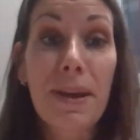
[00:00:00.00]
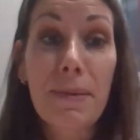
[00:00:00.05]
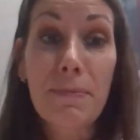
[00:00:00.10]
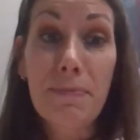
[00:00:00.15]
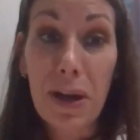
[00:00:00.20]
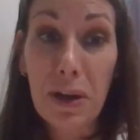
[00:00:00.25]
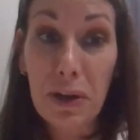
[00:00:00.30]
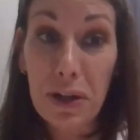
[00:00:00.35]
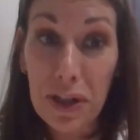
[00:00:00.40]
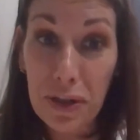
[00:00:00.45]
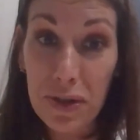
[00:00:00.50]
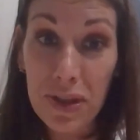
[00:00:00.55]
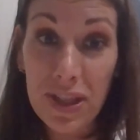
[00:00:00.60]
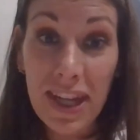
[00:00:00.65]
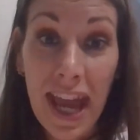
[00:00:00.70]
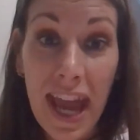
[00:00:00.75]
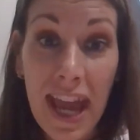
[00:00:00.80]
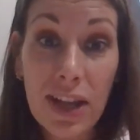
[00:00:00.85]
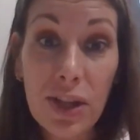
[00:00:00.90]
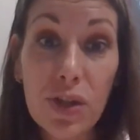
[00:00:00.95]
big barriers
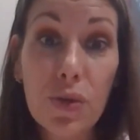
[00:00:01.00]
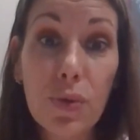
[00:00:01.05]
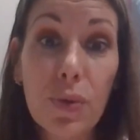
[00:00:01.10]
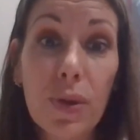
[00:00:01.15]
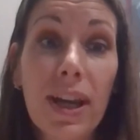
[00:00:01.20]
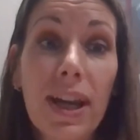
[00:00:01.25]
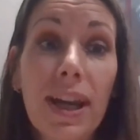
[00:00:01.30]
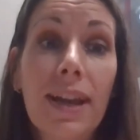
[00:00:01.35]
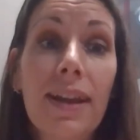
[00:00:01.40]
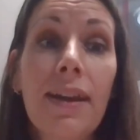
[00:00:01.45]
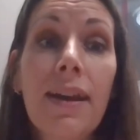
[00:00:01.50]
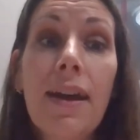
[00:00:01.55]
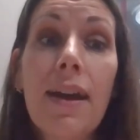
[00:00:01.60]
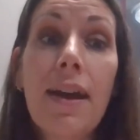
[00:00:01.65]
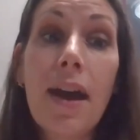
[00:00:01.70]
to entry.